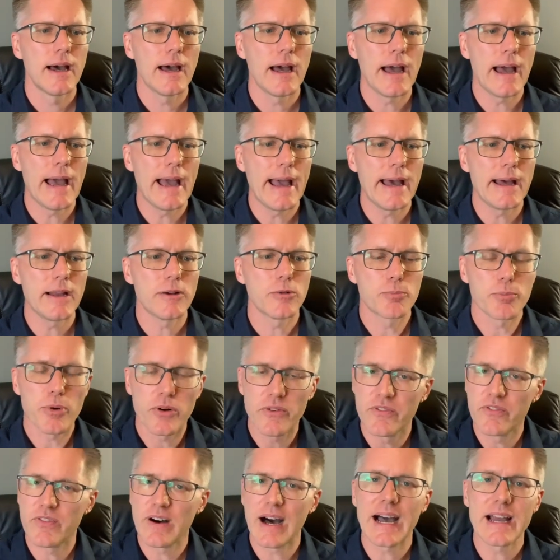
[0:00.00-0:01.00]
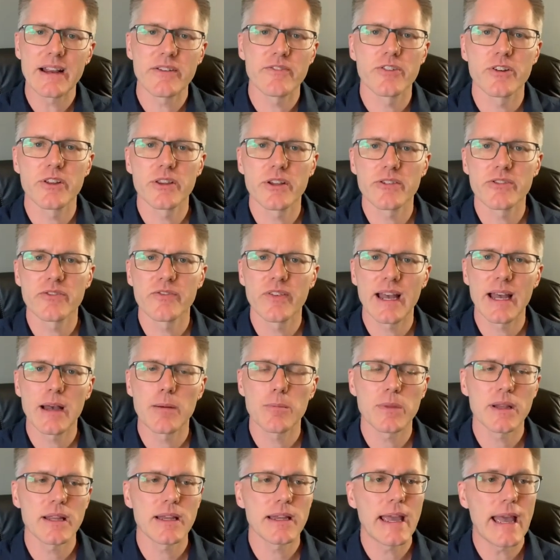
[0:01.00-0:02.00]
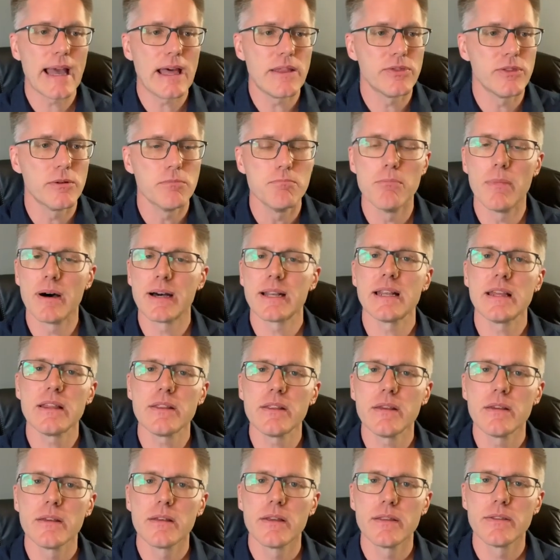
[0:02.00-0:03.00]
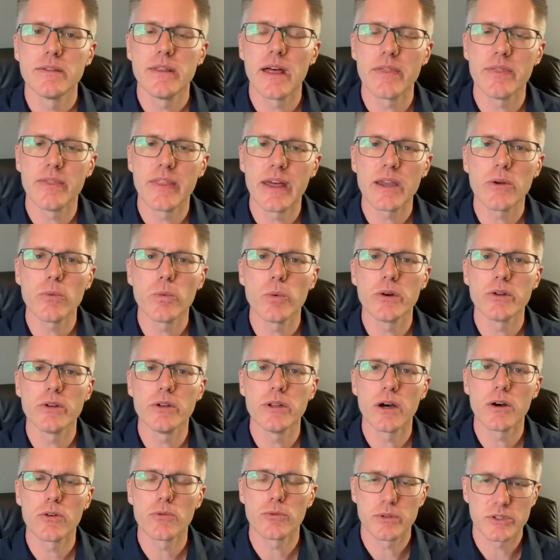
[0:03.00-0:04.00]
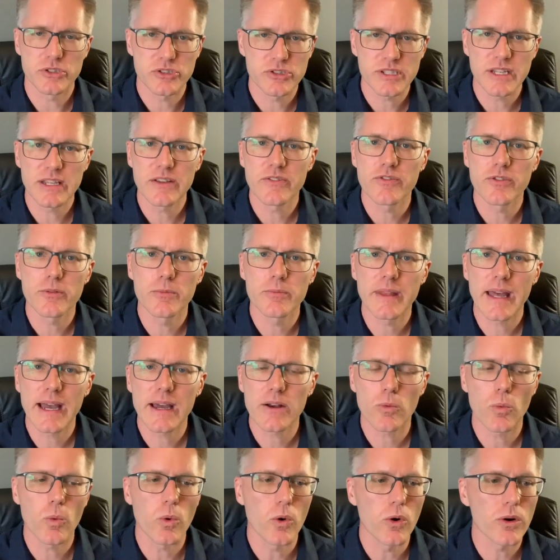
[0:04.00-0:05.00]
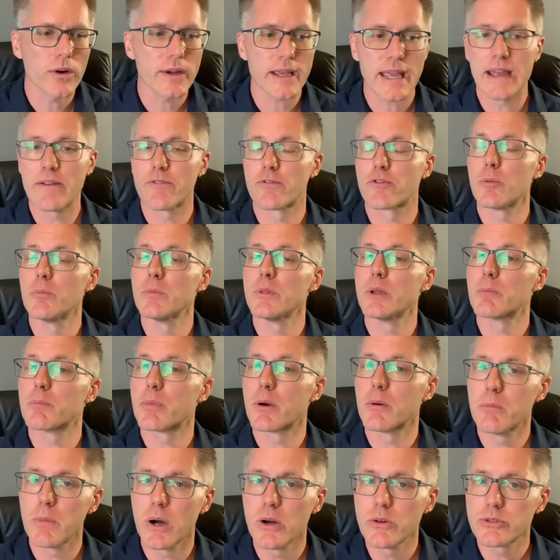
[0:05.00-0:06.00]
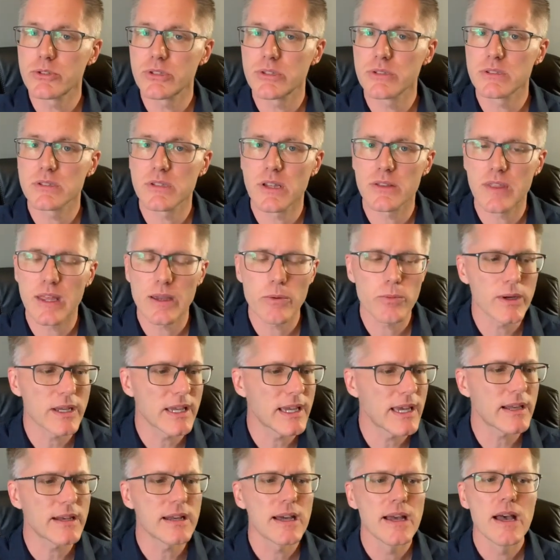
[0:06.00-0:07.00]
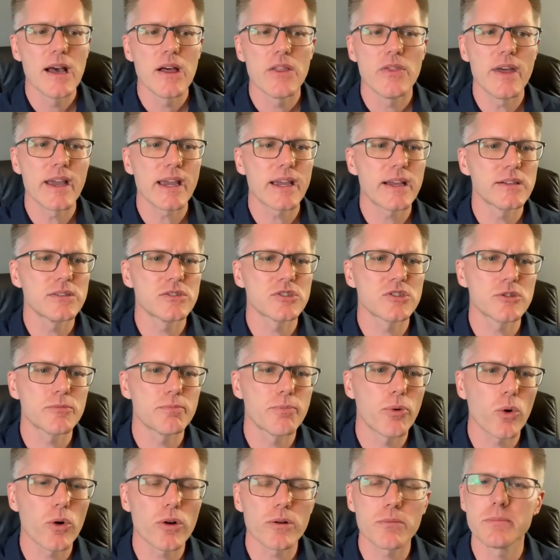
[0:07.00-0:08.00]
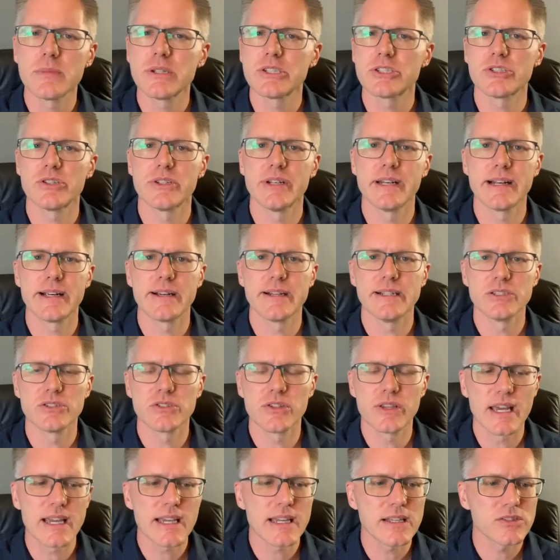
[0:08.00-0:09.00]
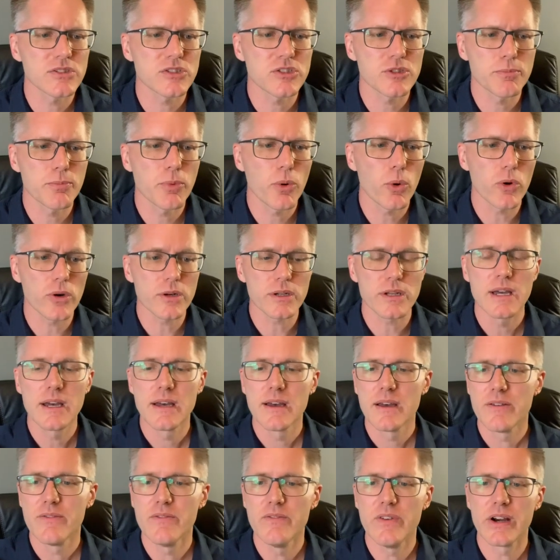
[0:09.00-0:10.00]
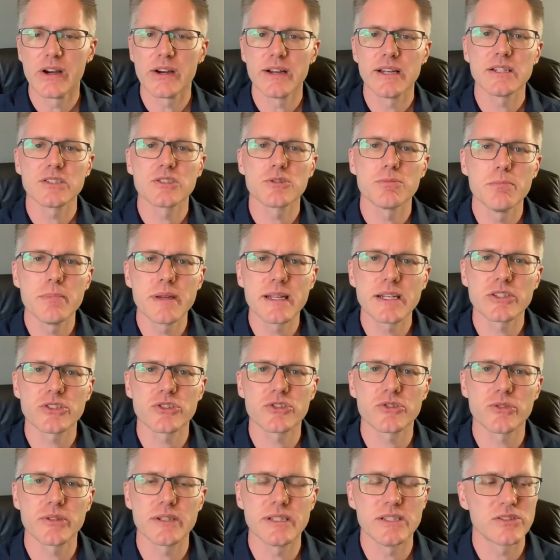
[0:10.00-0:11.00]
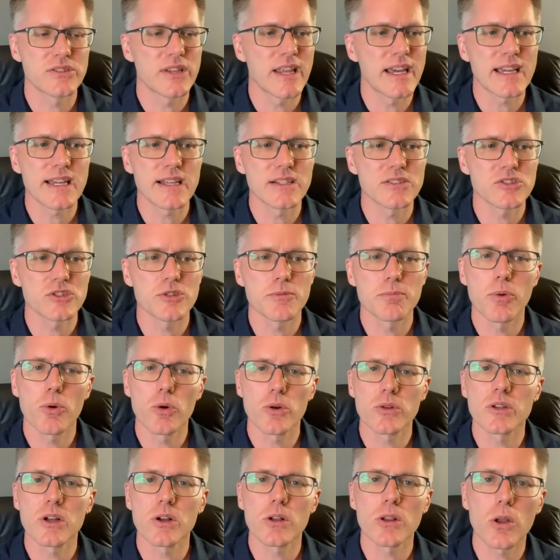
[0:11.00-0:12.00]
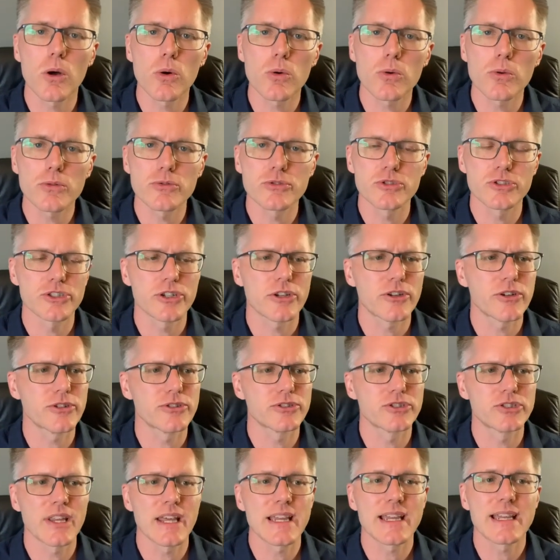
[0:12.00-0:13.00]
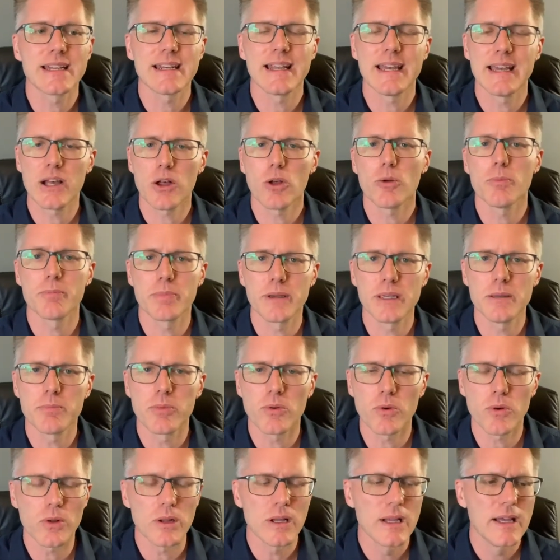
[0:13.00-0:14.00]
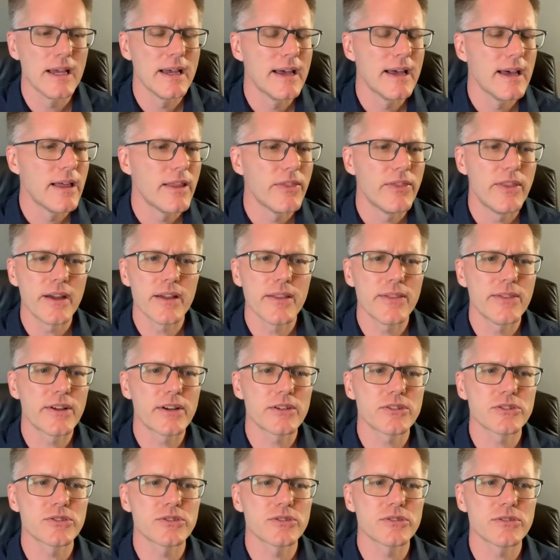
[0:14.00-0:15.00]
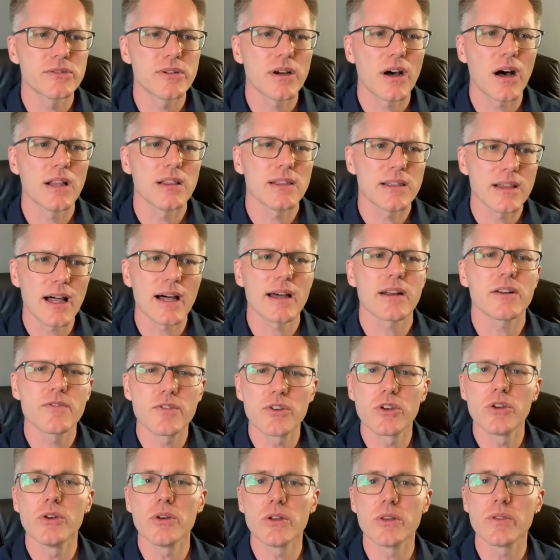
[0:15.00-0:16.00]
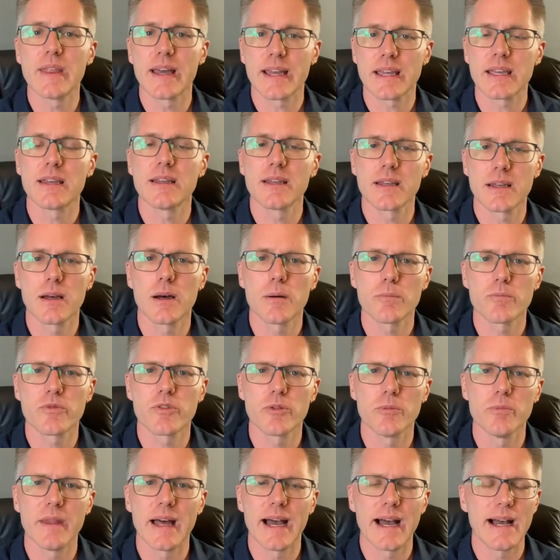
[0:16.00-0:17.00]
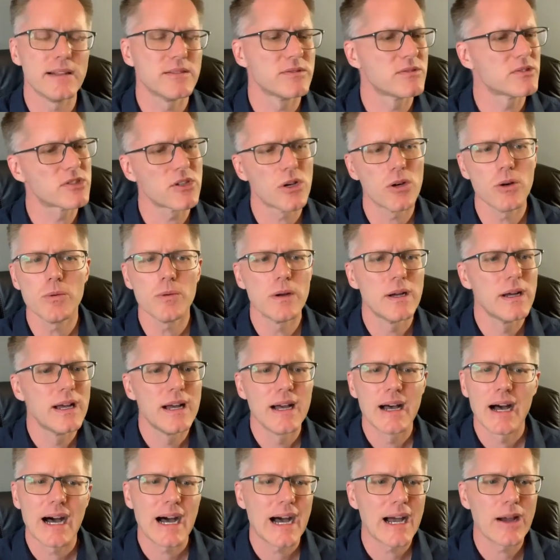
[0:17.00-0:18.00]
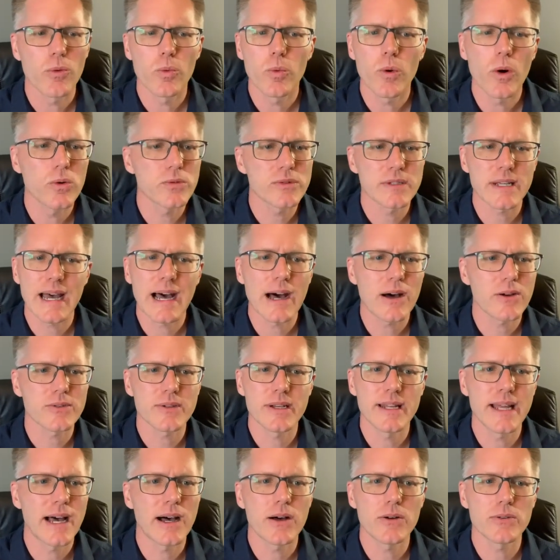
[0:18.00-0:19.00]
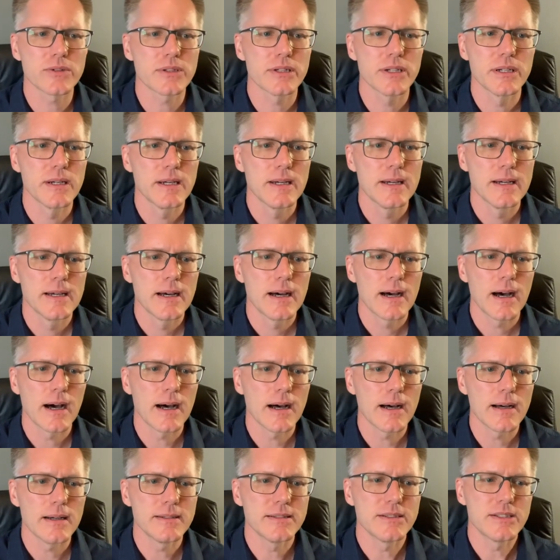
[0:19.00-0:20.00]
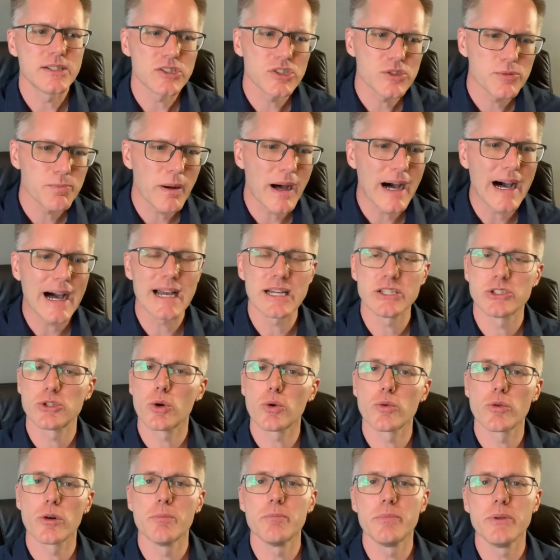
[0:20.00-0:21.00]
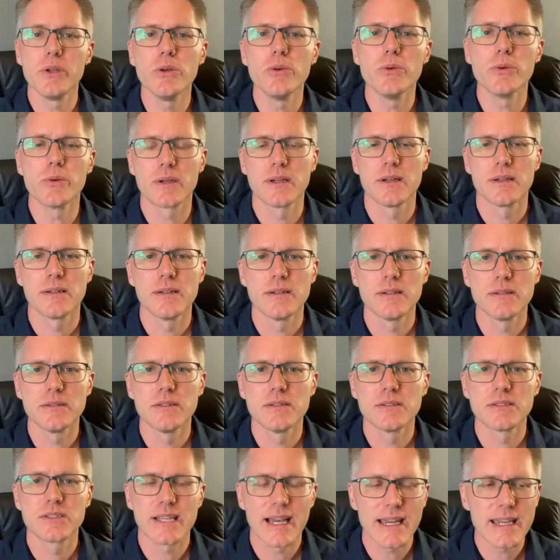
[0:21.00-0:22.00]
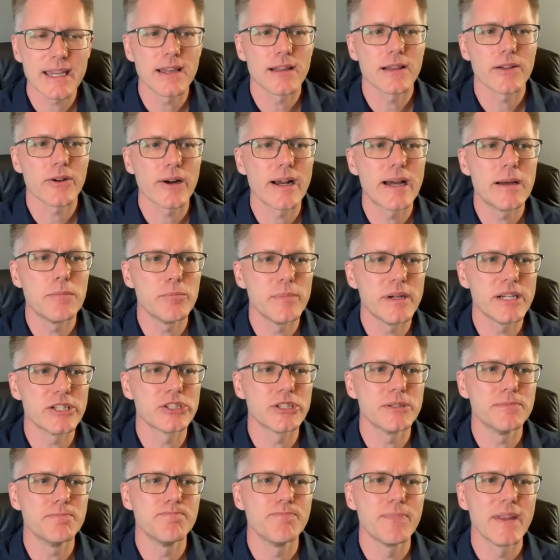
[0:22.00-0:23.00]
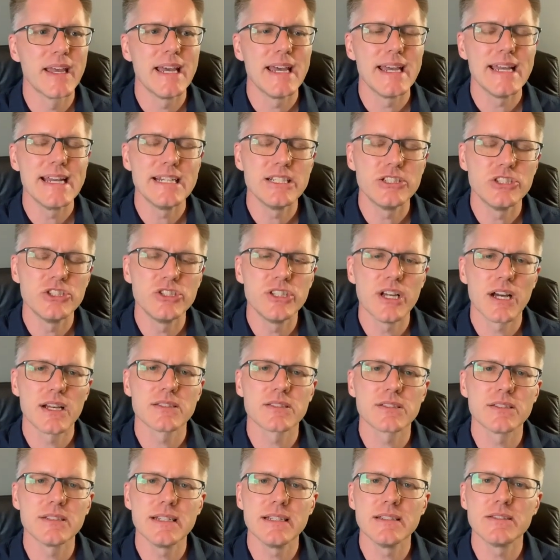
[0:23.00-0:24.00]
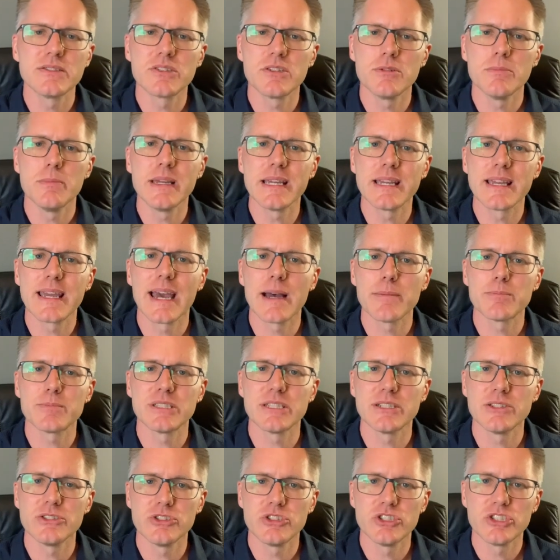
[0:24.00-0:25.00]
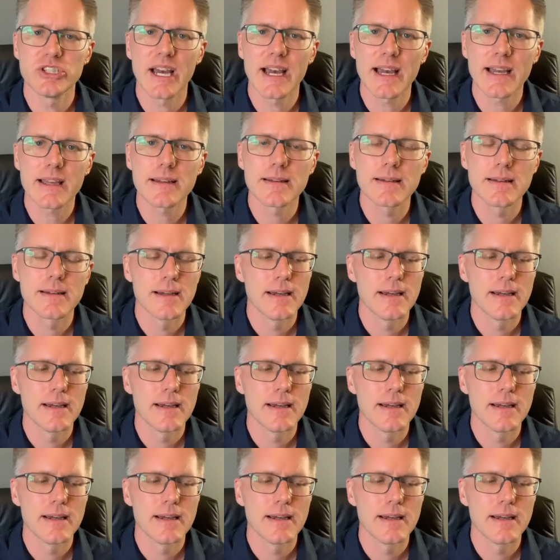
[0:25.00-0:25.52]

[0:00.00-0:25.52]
and provide for their family, and the money that they would receive from that work and from the promotions that they would get, they can support missionaries, they can support various ministries, they can support their local church, they can help people. There's a lot of good that can come from that. So I won't out and out despise or rebuke secular ambition. It just needs to be kept in check.